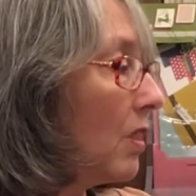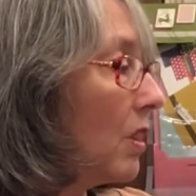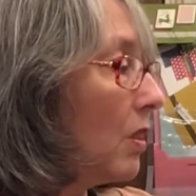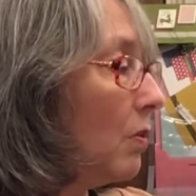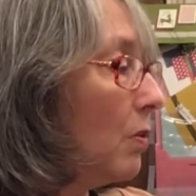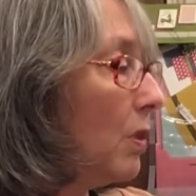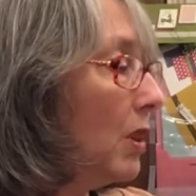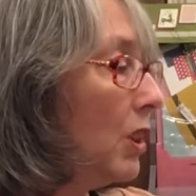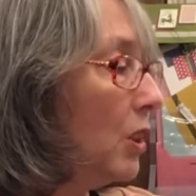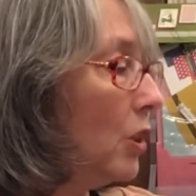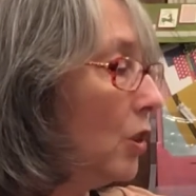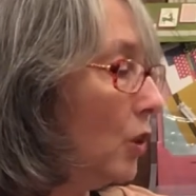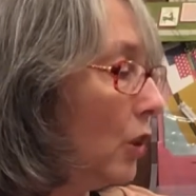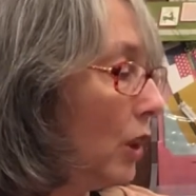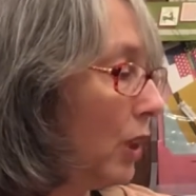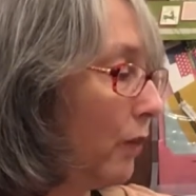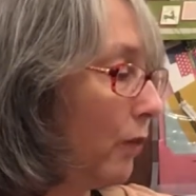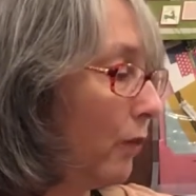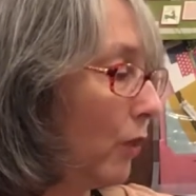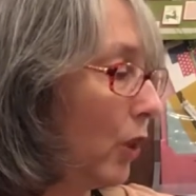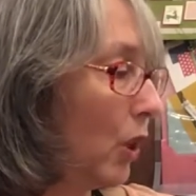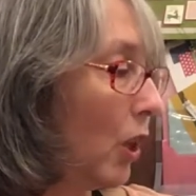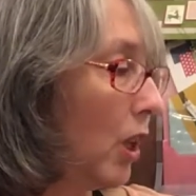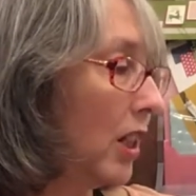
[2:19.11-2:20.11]
when you're looking
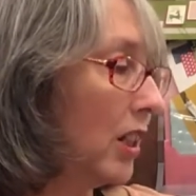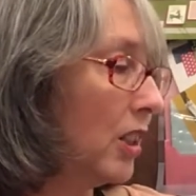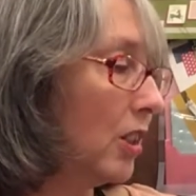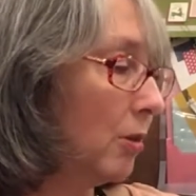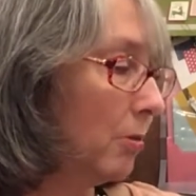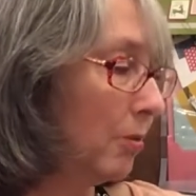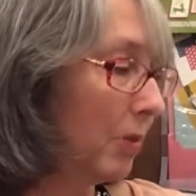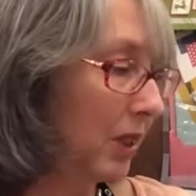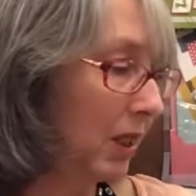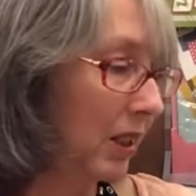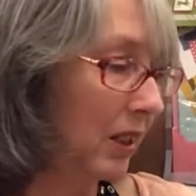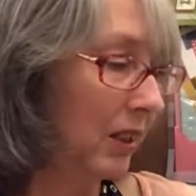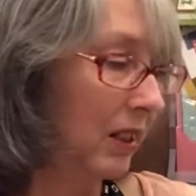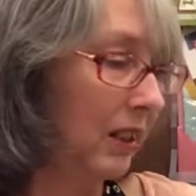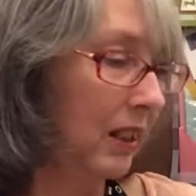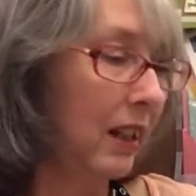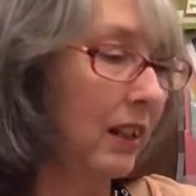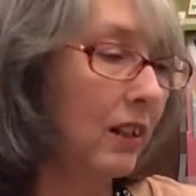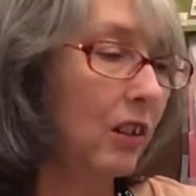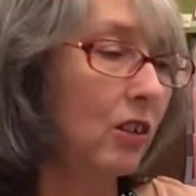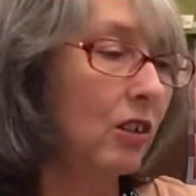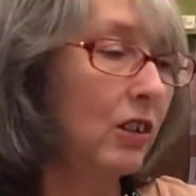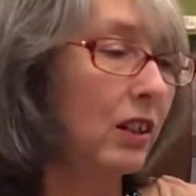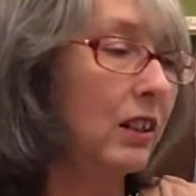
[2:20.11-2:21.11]
for items in the
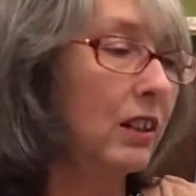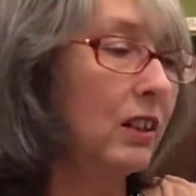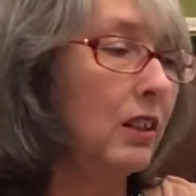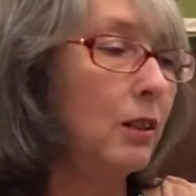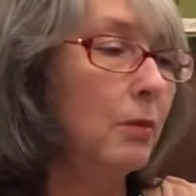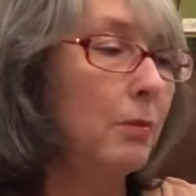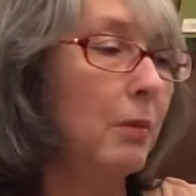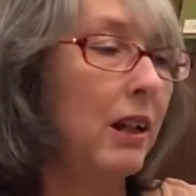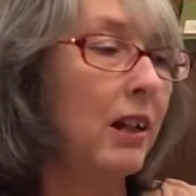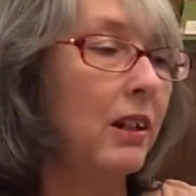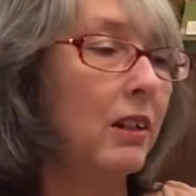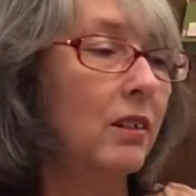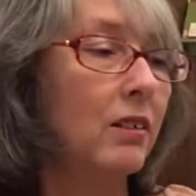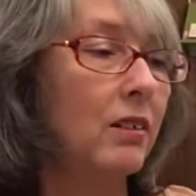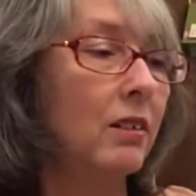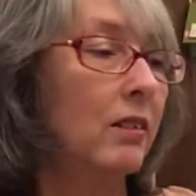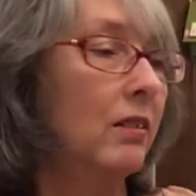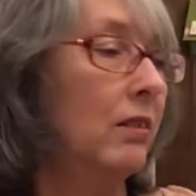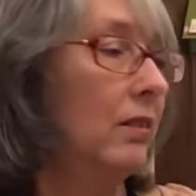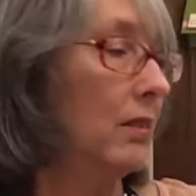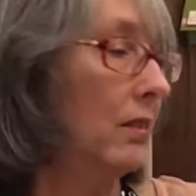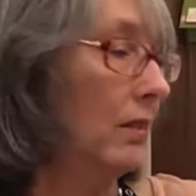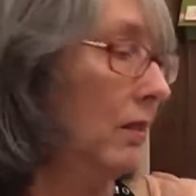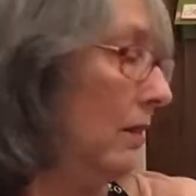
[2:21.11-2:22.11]
catalogue, and in the back,
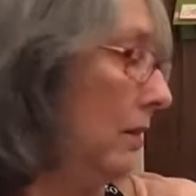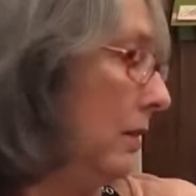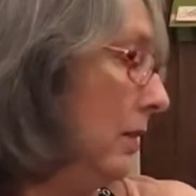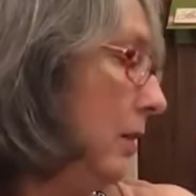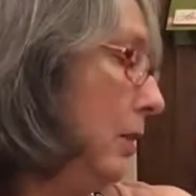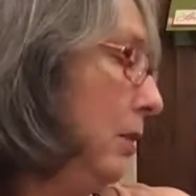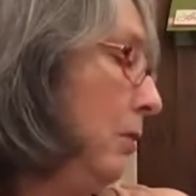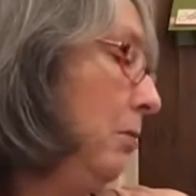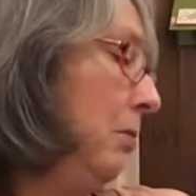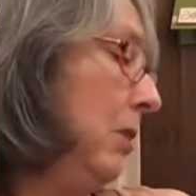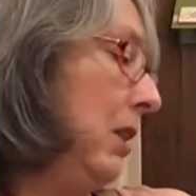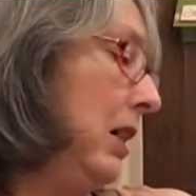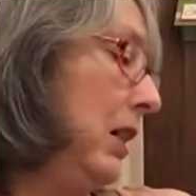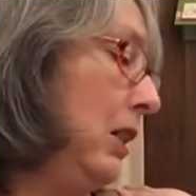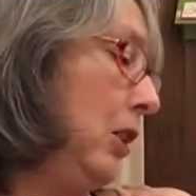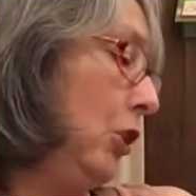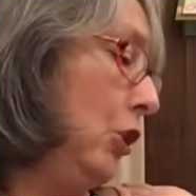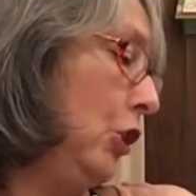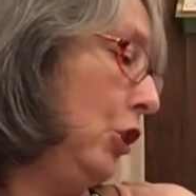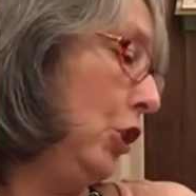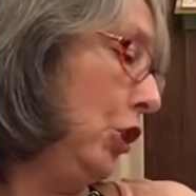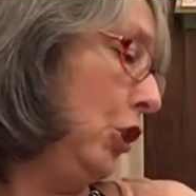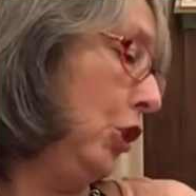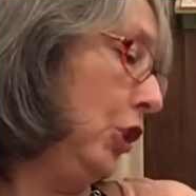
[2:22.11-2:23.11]
page
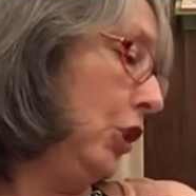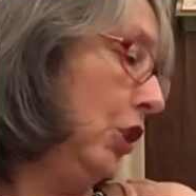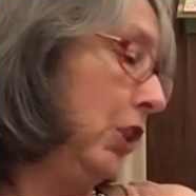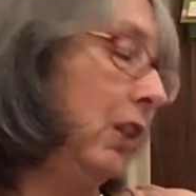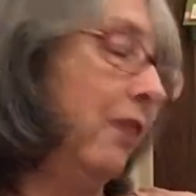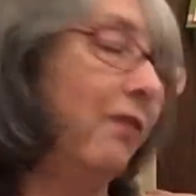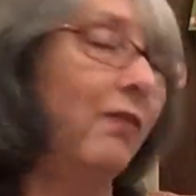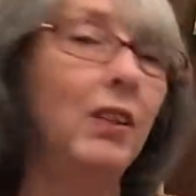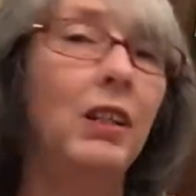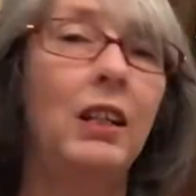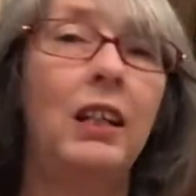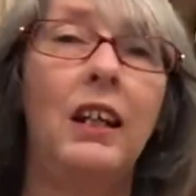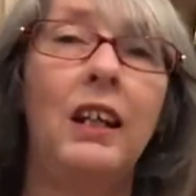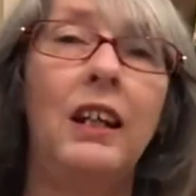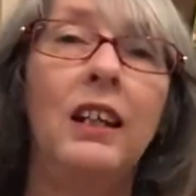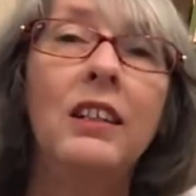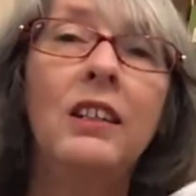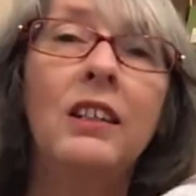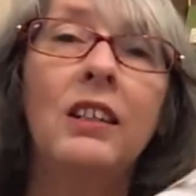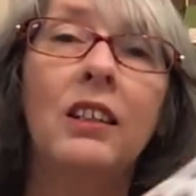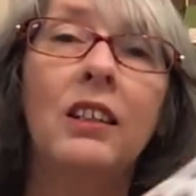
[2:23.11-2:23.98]
78